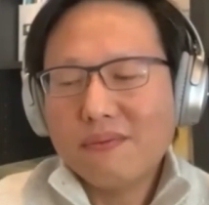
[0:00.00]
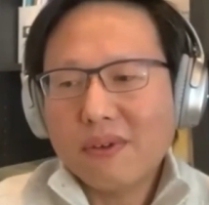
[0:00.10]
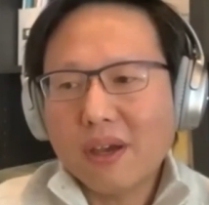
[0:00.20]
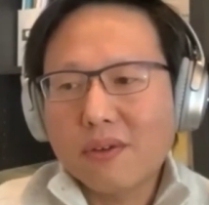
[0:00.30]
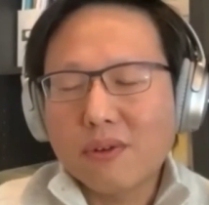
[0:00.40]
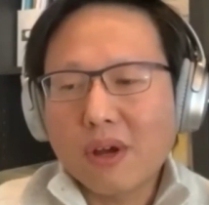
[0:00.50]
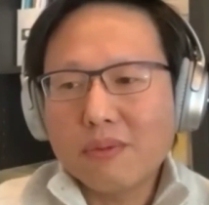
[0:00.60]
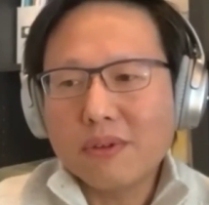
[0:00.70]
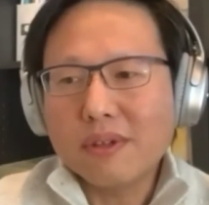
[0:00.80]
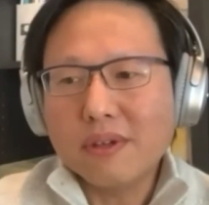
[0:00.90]
I grew up
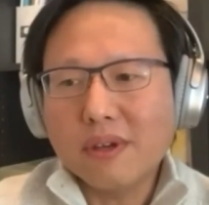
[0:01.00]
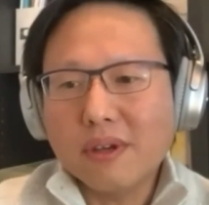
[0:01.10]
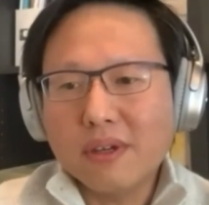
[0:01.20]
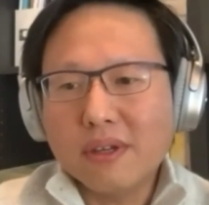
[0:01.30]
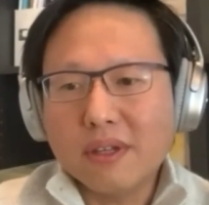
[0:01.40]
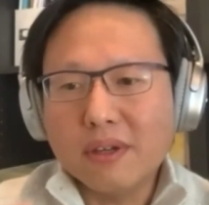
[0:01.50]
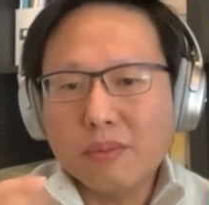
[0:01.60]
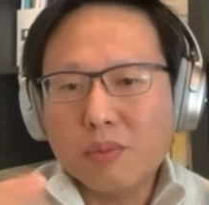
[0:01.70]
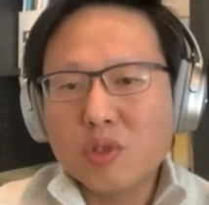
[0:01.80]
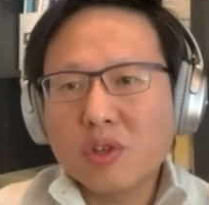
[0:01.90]
in a
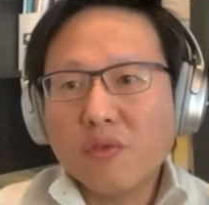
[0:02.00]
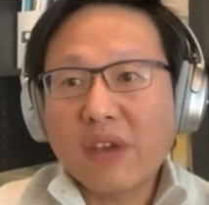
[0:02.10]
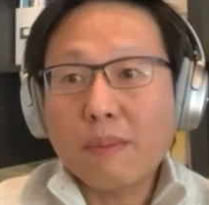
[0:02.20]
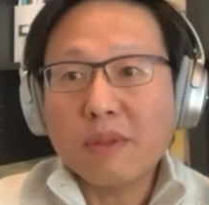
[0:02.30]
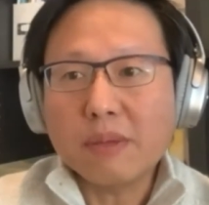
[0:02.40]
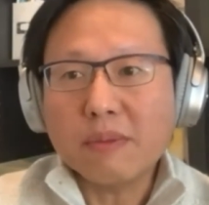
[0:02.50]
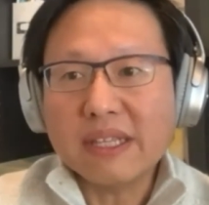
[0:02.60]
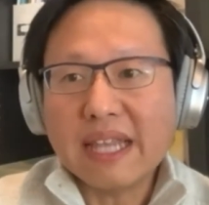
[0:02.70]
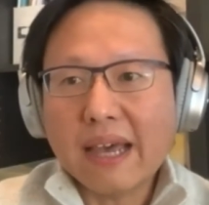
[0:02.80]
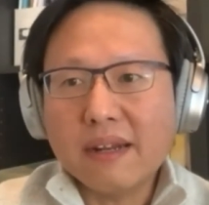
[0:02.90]
musical family. My
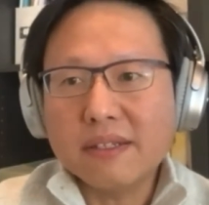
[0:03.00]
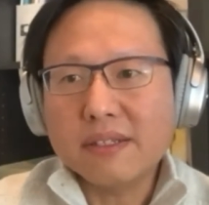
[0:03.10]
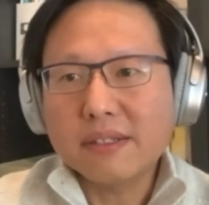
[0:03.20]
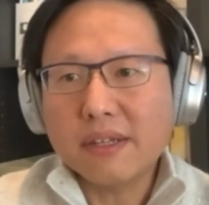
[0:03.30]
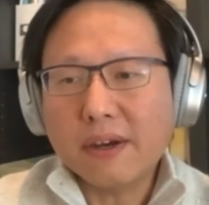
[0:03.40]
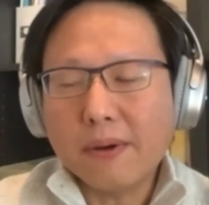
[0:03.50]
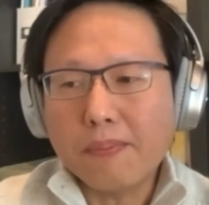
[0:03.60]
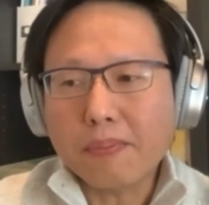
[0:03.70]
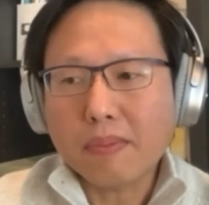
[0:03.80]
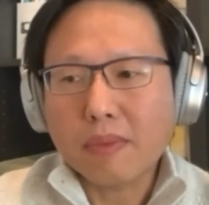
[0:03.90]
dad is
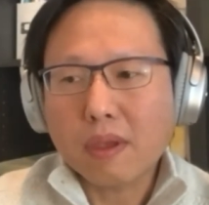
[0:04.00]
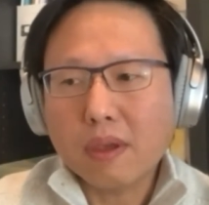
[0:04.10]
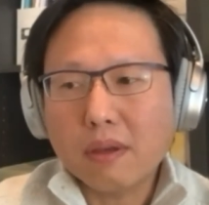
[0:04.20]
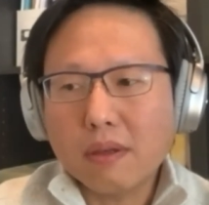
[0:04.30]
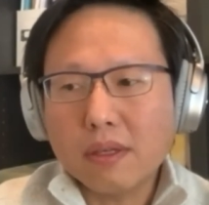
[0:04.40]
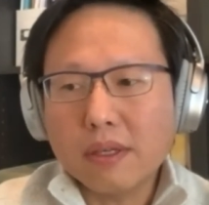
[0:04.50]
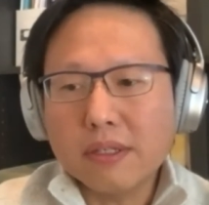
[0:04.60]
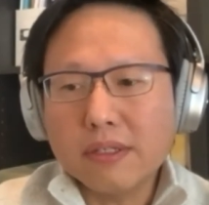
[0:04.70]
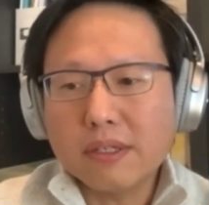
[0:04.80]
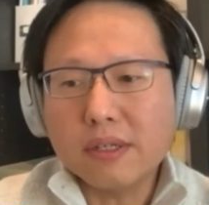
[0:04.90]

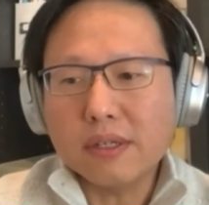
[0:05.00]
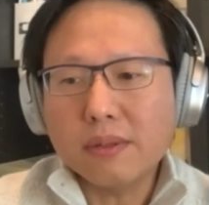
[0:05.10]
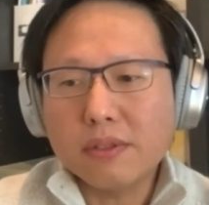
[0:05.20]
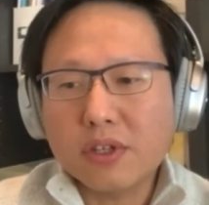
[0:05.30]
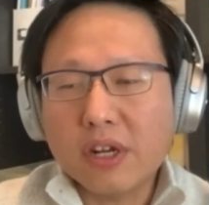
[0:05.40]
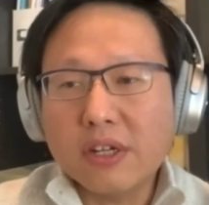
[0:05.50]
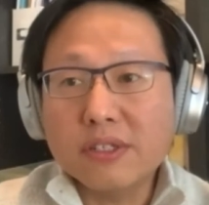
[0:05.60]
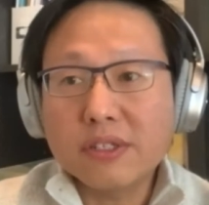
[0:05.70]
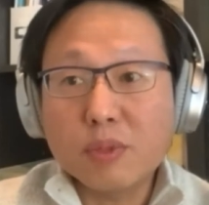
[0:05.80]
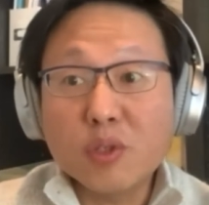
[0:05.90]
he's a
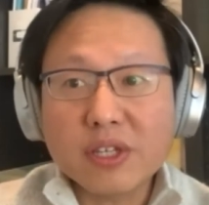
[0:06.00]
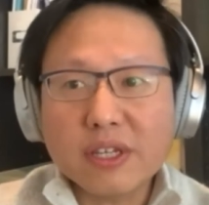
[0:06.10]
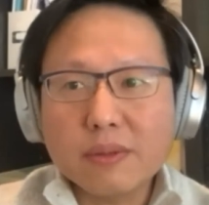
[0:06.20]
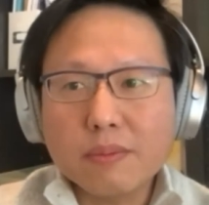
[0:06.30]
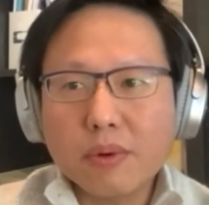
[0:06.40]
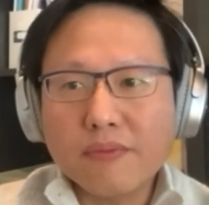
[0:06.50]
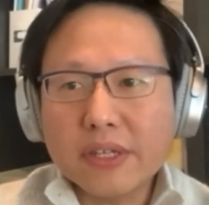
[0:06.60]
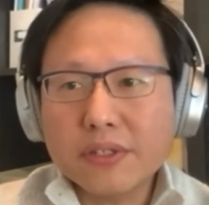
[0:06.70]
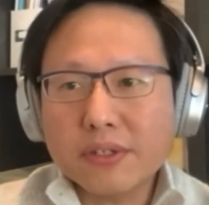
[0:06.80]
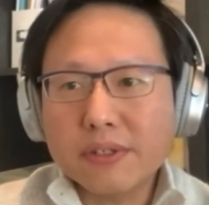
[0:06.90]
Chinese music
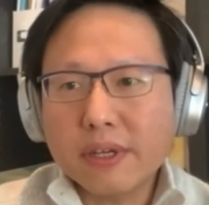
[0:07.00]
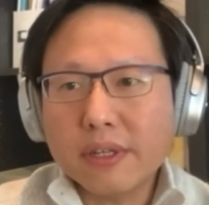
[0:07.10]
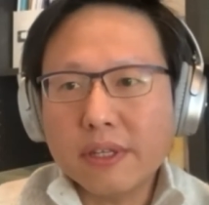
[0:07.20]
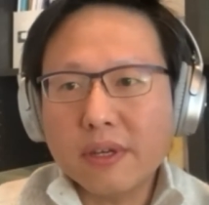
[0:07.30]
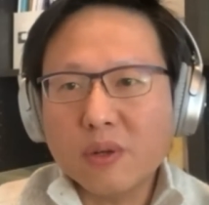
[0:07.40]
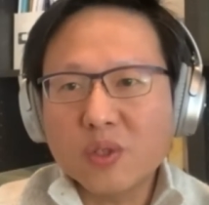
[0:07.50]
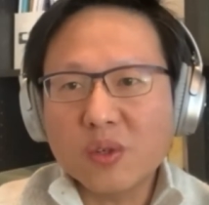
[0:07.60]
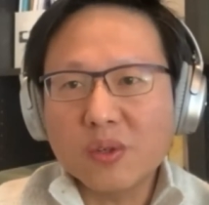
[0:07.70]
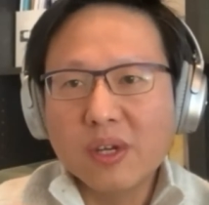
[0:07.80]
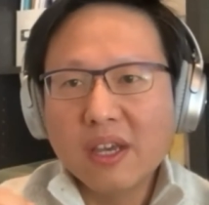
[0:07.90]
professor, and he
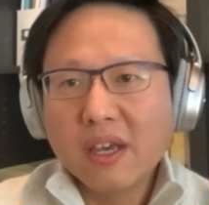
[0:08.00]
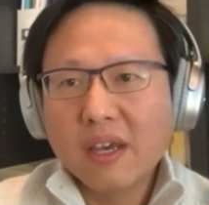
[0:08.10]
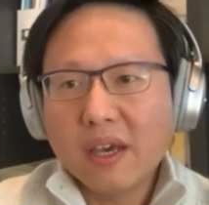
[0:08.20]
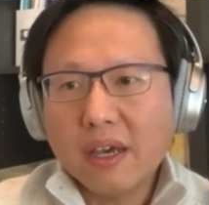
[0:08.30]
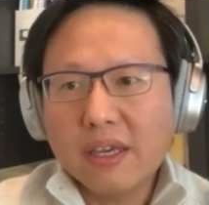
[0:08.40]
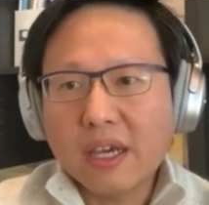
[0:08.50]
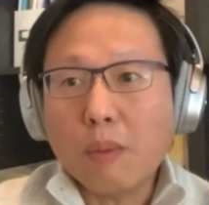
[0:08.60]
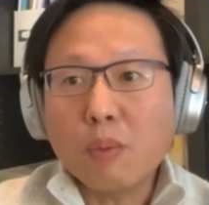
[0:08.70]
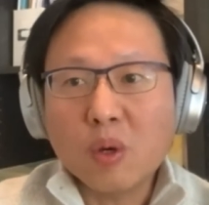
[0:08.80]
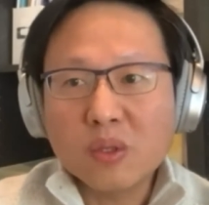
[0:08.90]

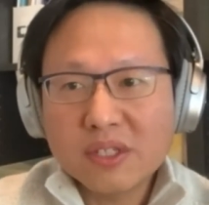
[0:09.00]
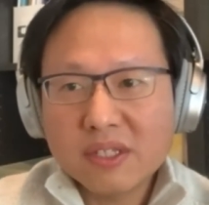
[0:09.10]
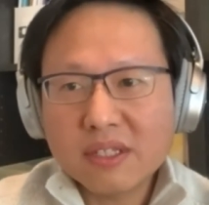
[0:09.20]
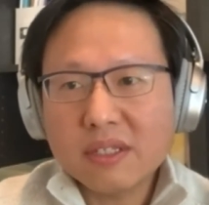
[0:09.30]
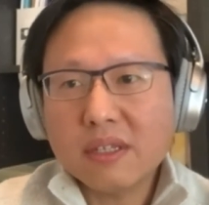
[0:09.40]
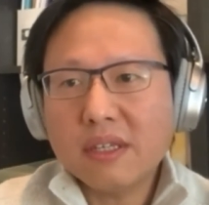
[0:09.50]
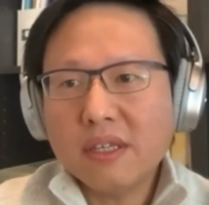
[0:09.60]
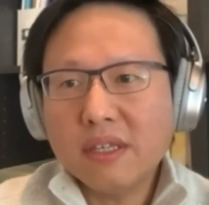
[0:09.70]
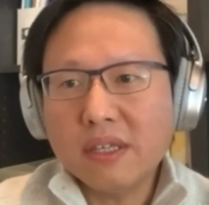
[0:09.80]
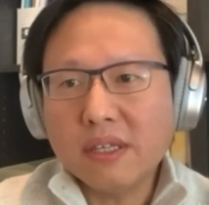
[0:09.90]
composes,
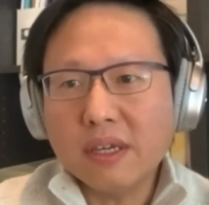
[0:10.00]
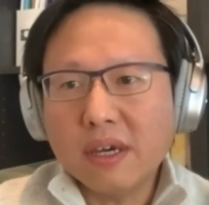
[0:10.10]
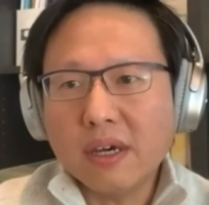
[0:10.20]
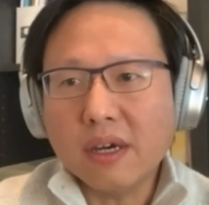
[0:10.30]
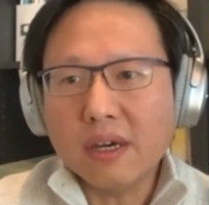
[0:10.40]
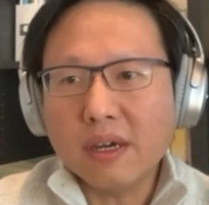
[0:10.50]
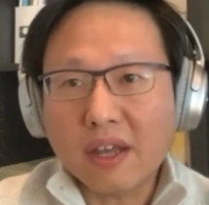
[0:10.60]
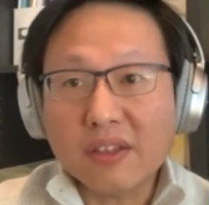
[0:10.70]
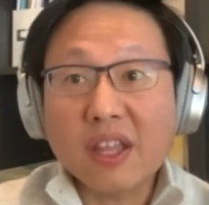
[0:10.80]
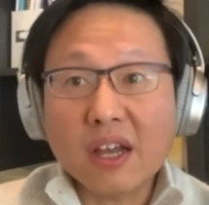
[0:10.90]
he
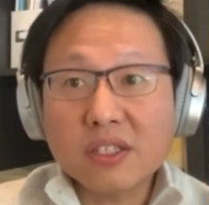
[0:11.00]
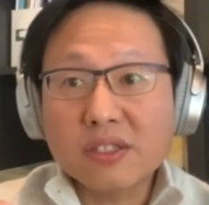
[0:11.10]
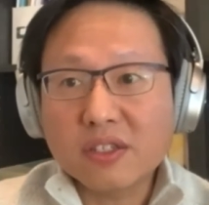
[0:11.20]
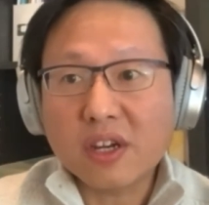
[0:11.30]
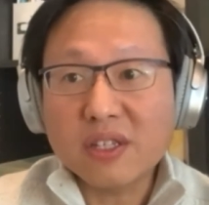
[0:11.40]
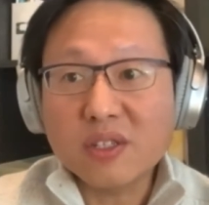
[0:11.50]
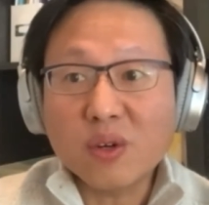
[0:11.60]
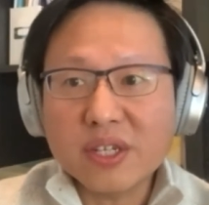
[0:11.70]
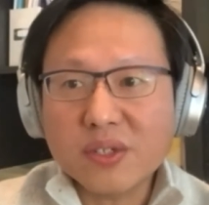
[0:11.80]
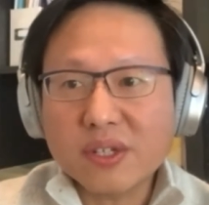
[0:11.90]
conducts Chinese
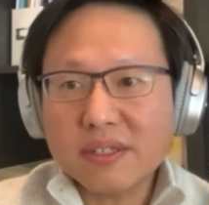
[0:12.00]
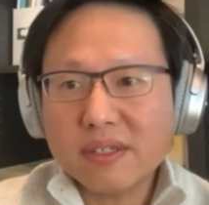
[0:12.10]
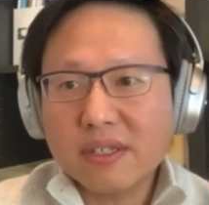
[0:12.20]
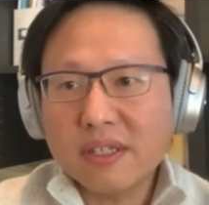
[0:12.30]
orchestras.